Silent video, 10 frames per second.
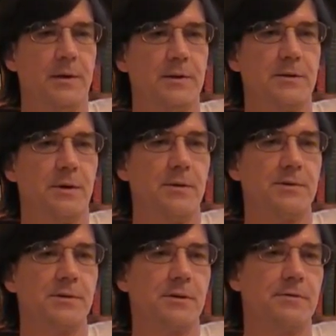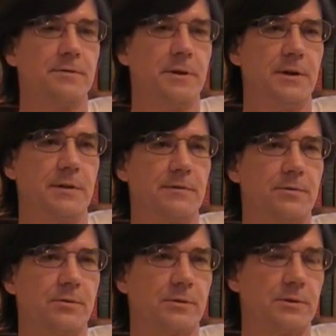So I was offline
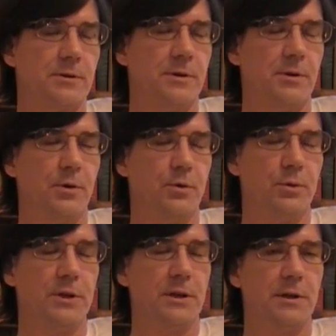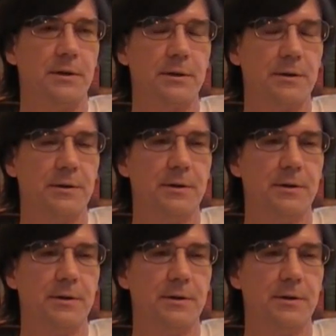for the whole weekend.